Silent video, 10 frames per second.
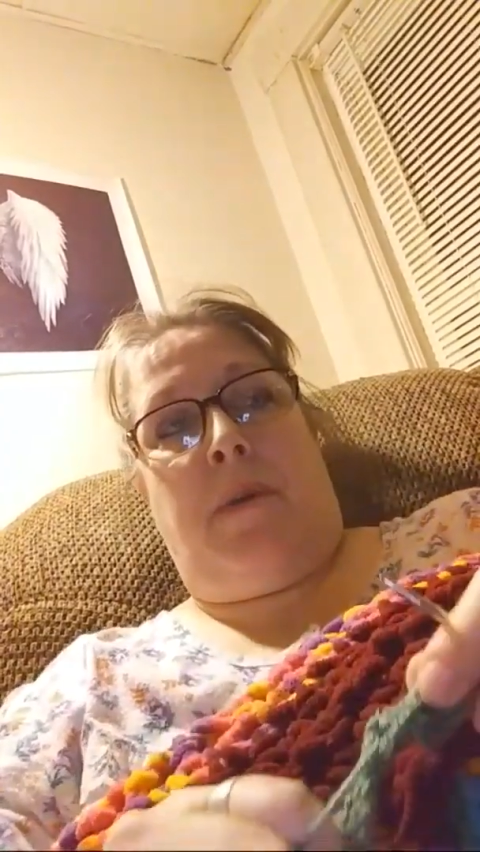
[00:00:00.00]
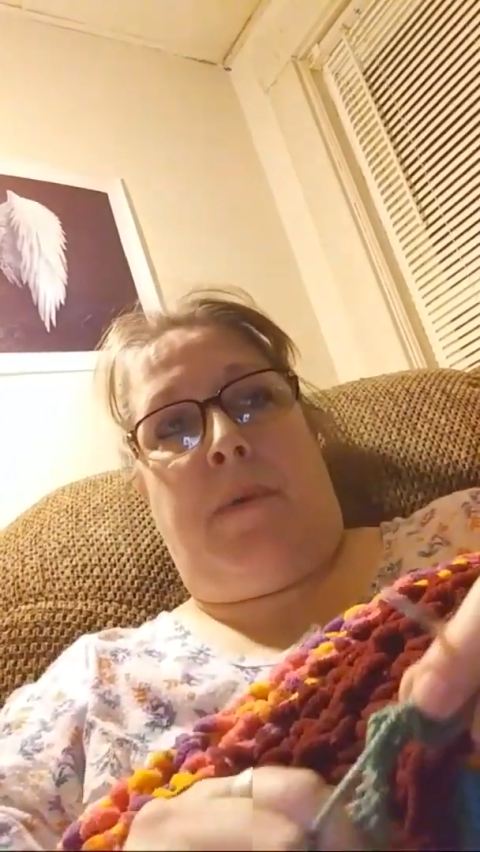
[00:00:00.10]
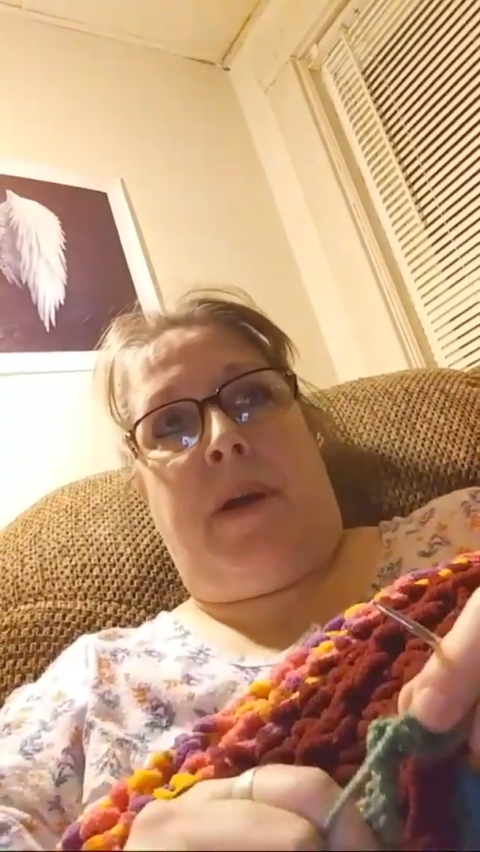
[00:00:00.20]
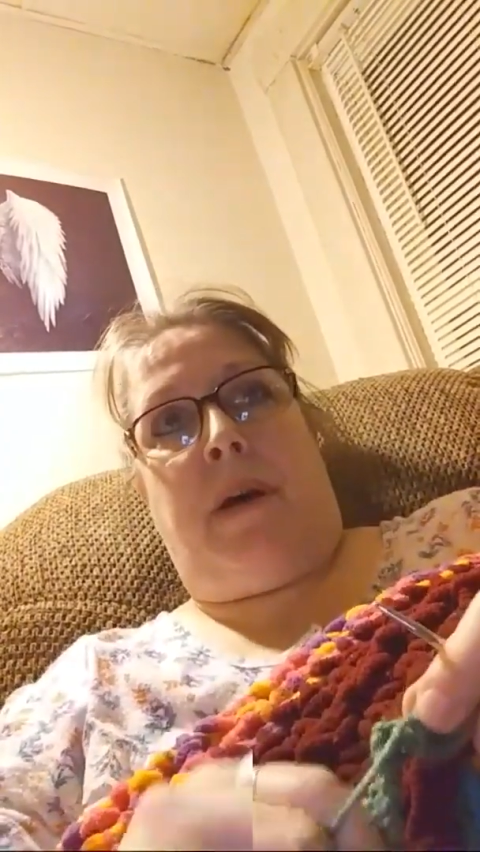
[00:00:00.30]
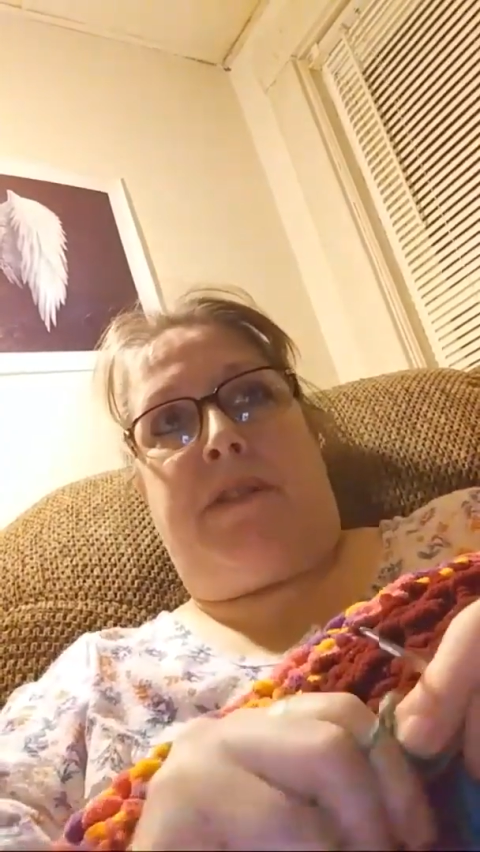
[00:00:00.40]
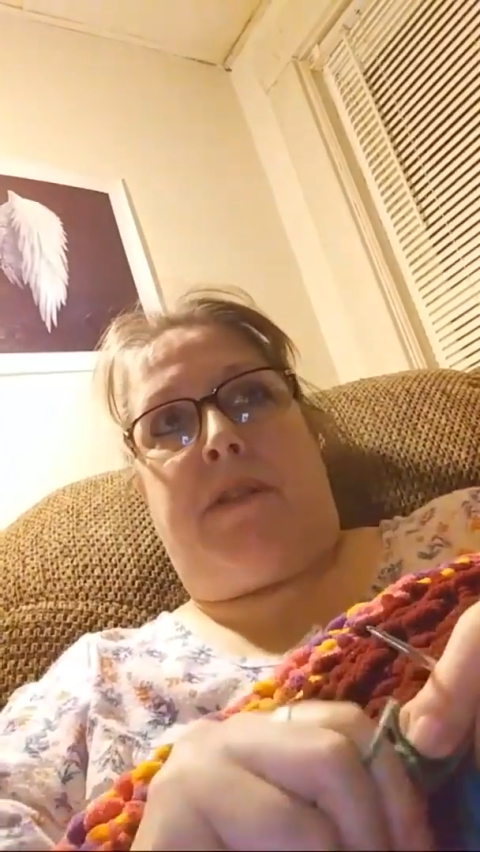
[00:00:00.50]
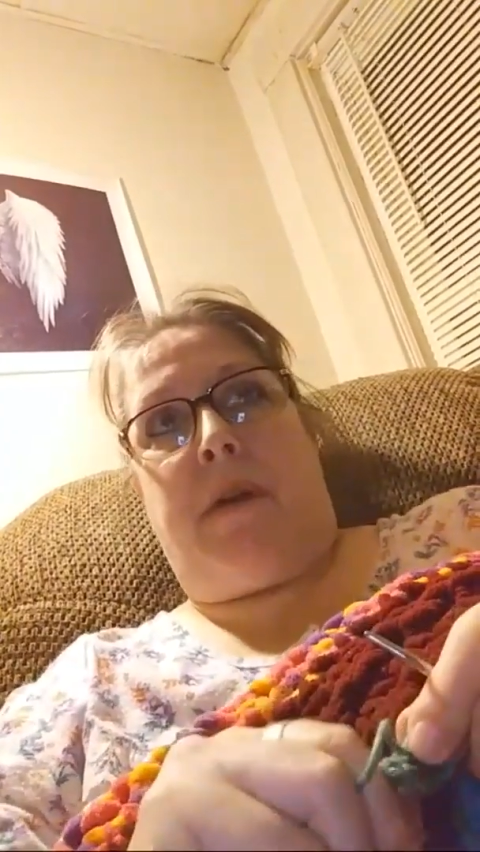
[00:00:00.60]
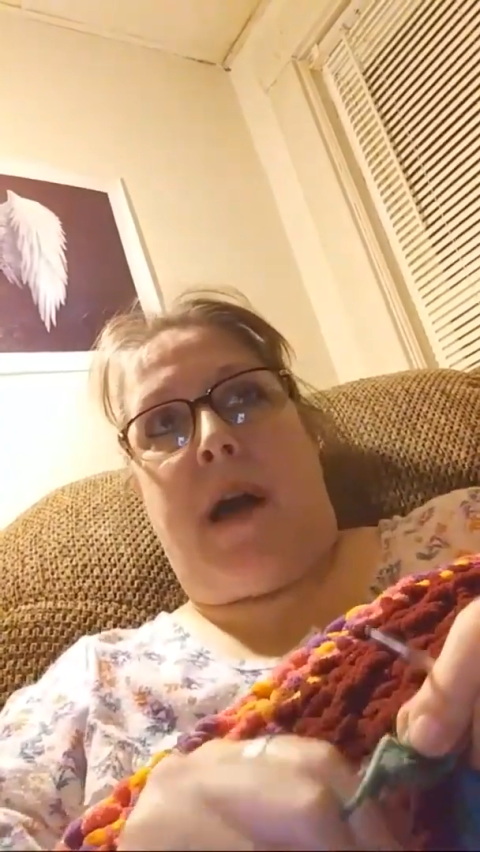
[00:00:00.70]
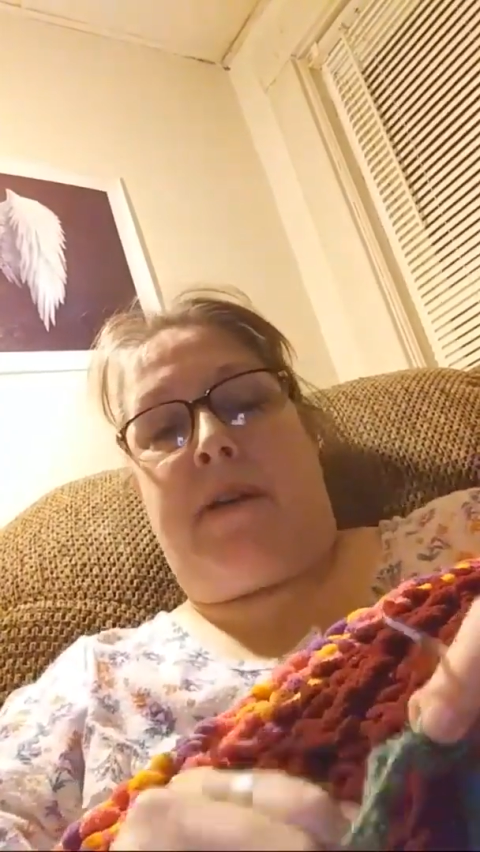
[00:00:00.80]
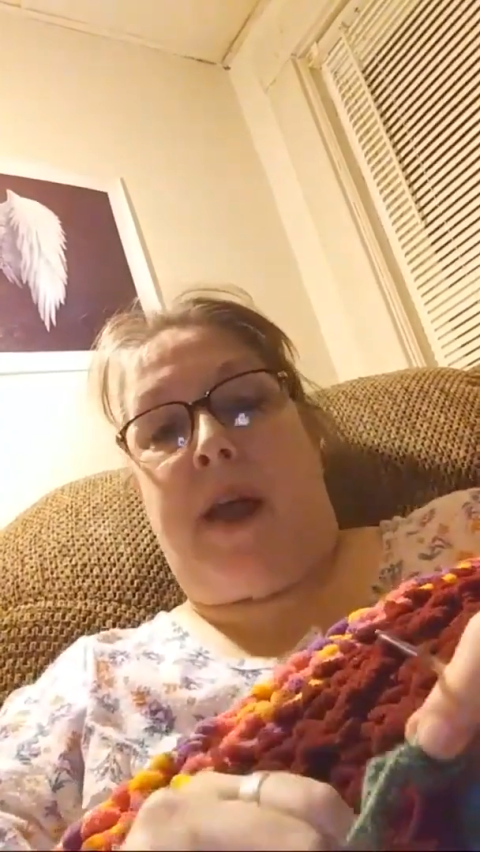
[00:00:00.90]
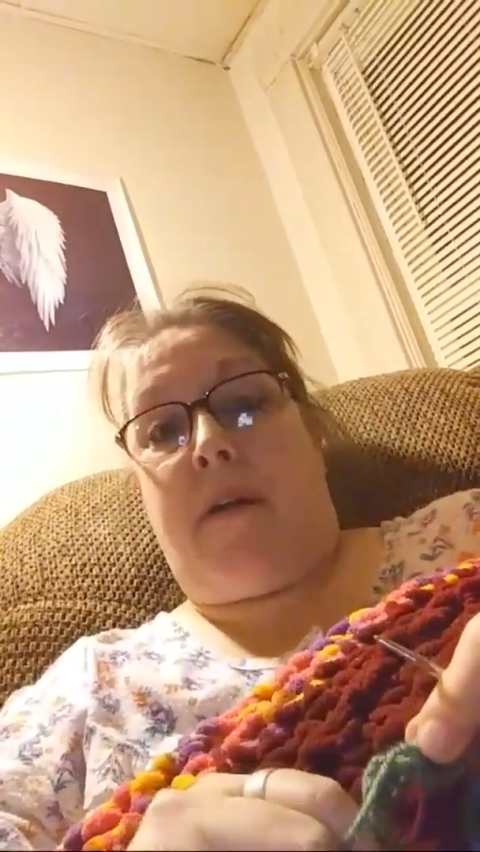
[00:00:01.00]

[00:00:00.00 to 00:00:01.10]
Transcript: And we also had